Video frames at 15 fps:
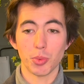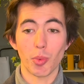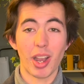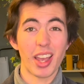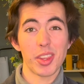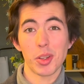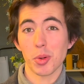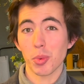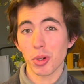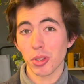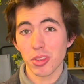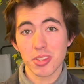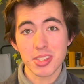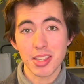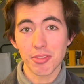why they're
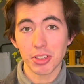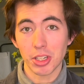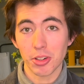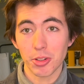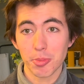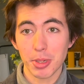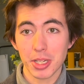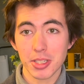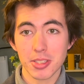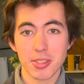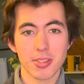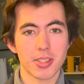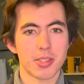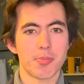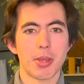worth
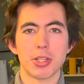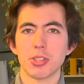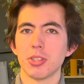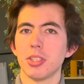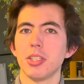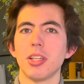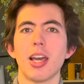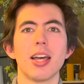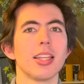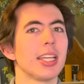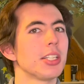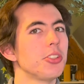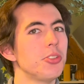$700, especially not like